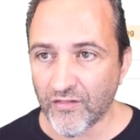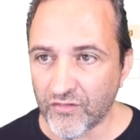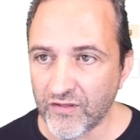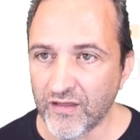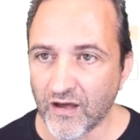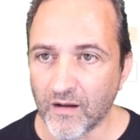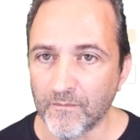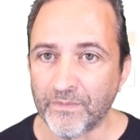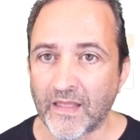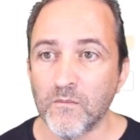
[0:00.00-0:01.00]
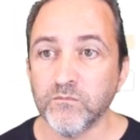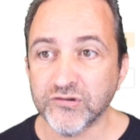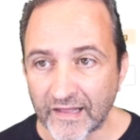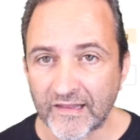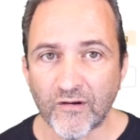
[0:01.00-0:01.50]
The
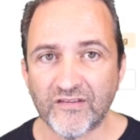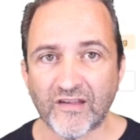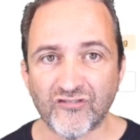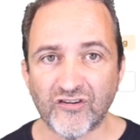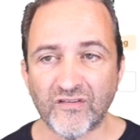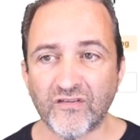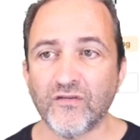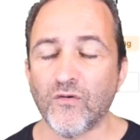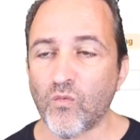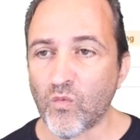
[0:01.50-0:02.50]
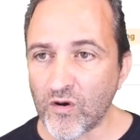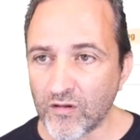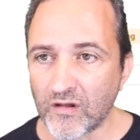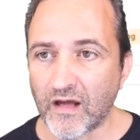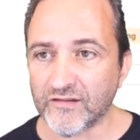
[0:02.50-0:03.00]
plenary sessions
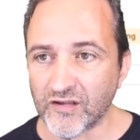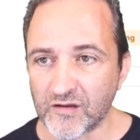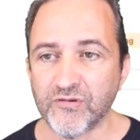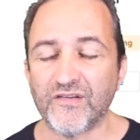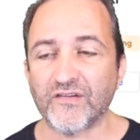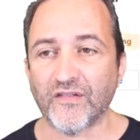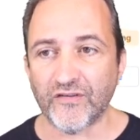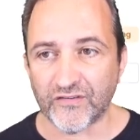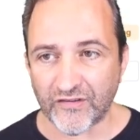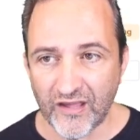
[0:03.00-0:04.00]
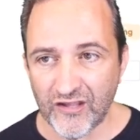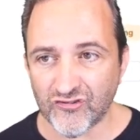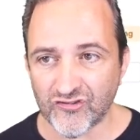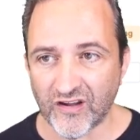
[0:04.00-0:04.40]
will take place on the stage,